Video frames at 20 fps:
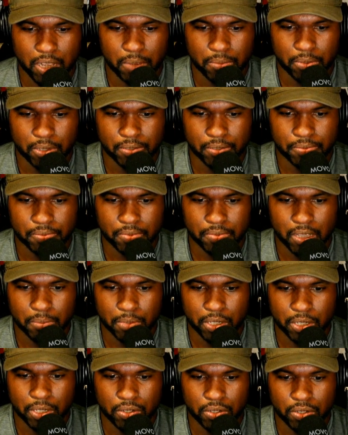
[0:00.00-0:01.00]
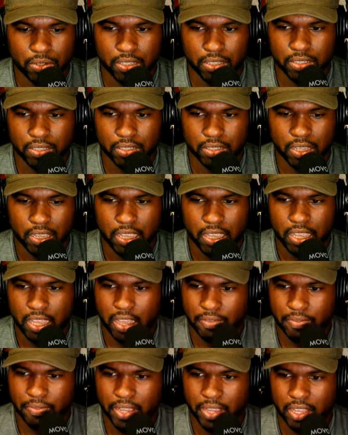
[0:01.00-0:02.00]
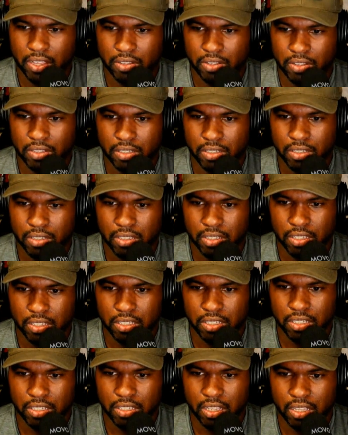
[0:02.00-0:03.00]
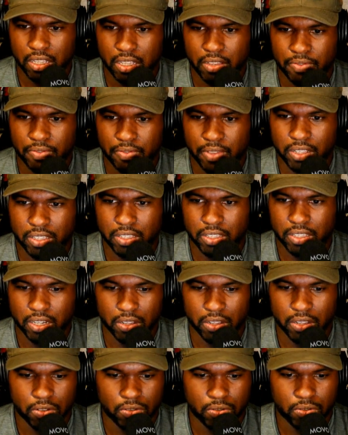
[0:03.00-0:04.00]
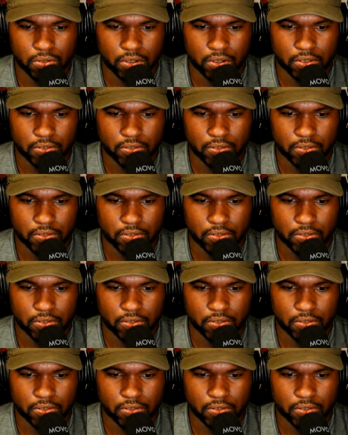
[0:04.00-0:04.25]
gonna do this. I found an older